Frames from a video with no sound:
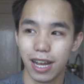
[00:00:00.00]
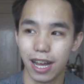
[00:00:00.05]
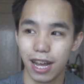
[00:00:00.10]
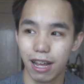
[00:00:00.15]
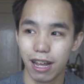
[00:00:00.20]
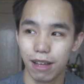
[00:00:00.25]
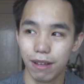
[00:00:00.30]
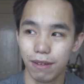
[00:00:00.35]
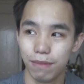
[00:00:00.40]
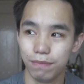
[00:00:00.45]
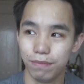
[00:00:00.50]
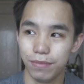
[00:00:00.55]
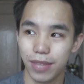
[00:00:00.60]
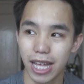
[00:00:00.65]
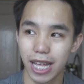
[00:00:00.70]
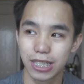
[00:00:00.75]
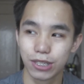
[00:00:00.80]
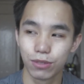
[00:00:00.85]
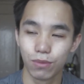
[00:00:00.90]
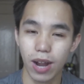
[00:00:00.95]

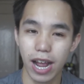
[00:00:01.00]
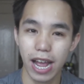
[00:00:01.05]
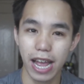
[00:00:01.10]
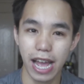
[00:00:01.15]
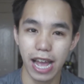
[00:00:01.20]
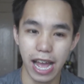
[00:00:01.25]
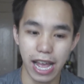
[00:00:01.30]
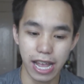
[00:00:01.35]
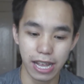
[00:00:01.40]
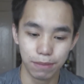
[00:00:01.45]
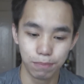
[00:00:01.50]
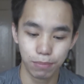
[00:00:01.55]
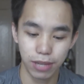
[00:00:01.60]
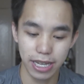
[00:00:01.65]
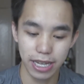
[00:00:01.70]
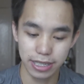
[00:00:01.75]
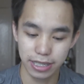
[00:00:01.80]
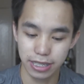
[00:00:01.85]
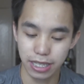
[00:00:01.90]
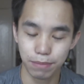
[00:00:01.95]
that's why I
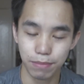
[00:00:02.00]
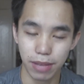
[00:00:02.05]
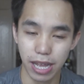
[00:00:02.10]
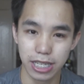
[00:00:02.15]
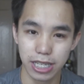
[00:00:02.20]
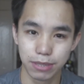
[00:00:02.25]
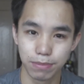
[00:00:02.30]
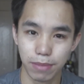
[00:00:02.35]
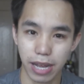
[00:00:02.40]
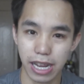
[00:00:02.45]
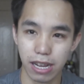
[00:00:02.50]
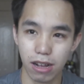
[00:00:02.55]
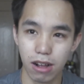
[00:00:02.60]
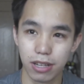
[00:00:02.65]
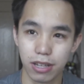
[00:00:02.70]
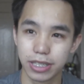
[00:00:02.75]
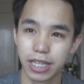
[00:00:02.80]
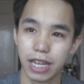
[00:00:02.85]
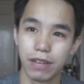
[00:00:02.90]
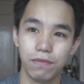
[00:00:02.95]
place them as my
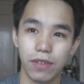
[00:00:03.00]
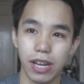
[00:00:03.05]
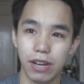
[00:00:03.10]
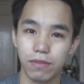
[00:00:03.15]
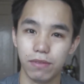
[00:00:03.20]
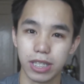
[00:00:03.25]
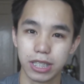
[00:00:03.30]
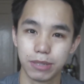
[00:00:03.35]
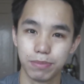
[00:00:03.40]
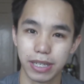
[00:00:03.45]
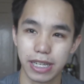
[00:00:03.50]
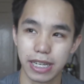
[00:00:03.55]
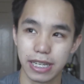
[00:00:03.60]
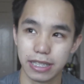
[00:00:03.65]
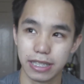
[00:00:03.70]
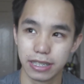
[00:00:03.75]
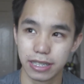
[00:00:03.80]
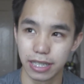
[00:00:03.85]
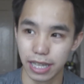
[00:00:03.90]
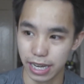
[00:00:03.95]
all-time favorites,
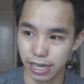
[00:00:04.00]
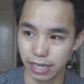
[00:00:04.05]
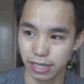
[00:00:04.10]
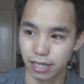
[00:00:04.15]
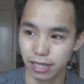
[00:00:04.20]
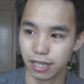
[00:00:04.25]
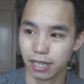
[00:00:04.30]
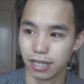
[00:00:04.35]
because like